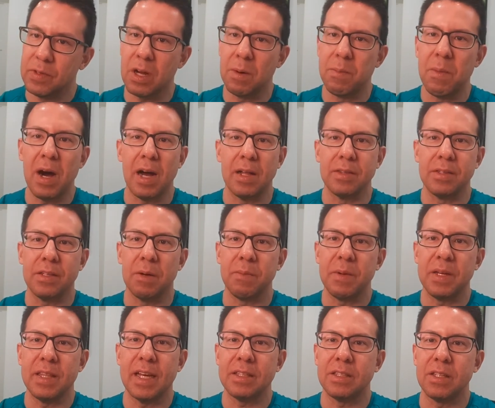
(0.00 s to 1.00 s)
Come on,
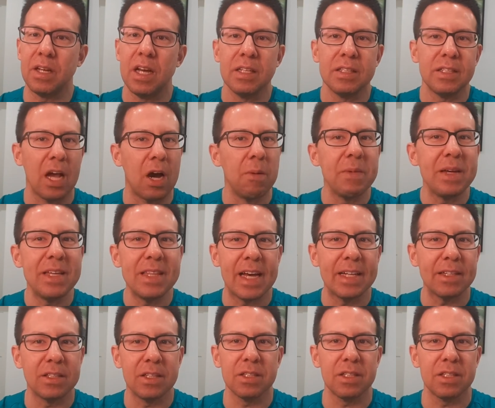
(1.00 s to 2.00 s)
tell that's, me that's tell me
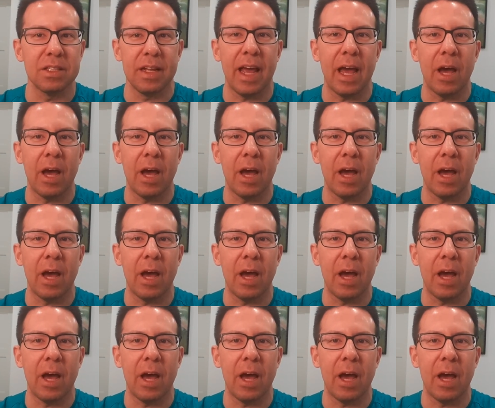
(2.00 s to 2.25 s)
that doesn't